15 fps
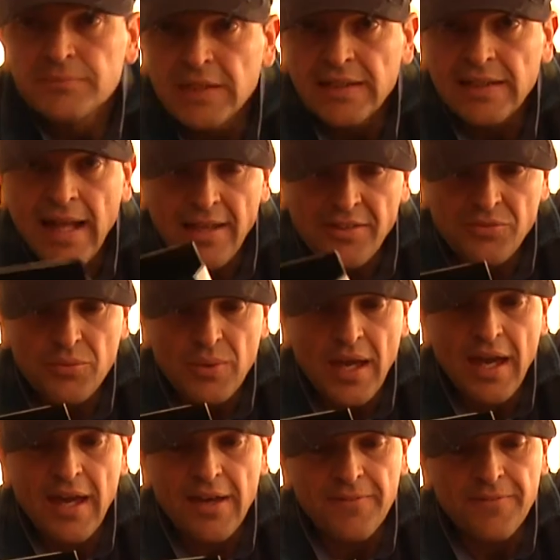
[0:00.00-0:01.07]
Last we
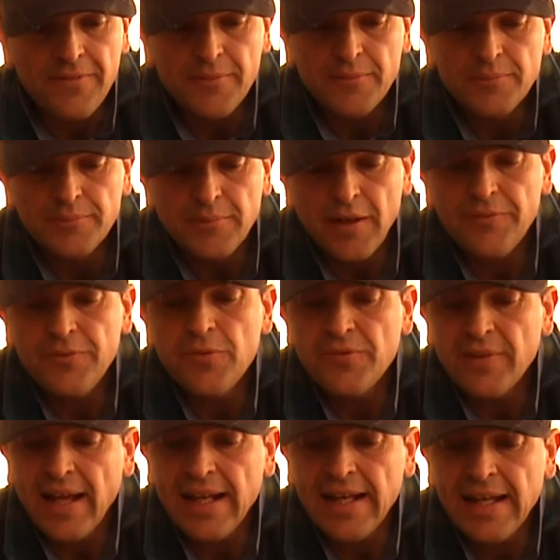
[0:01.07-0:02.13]
have a few
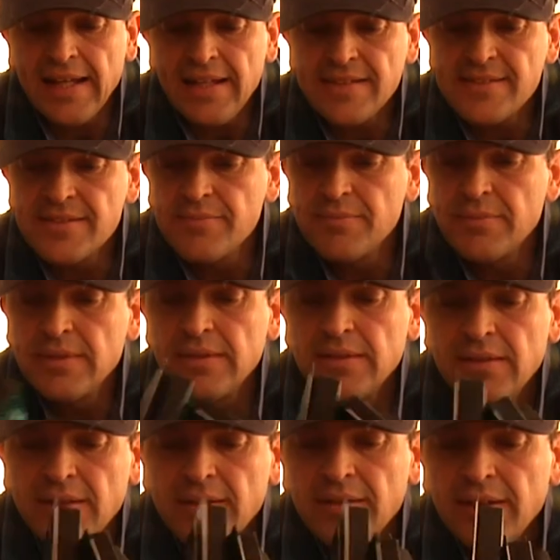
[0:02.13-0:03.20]
fly lines.
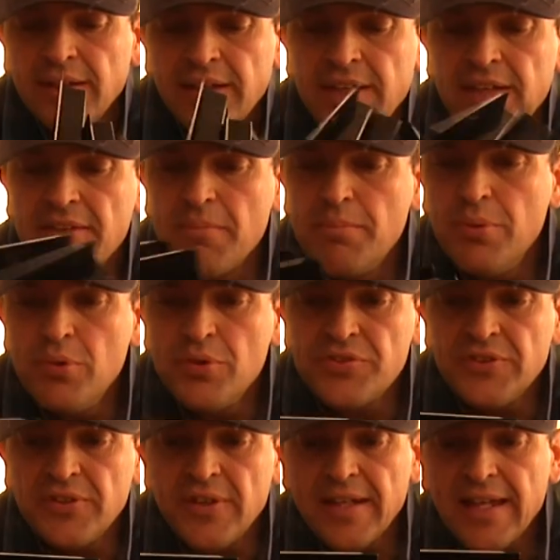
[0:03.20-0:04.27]
Here the
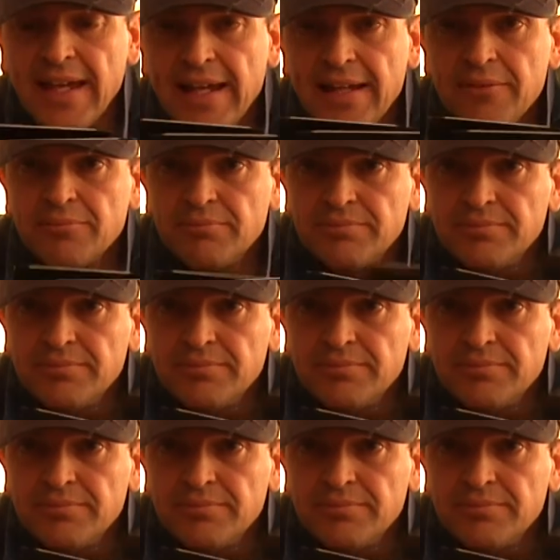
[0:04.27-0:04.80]
Booster again.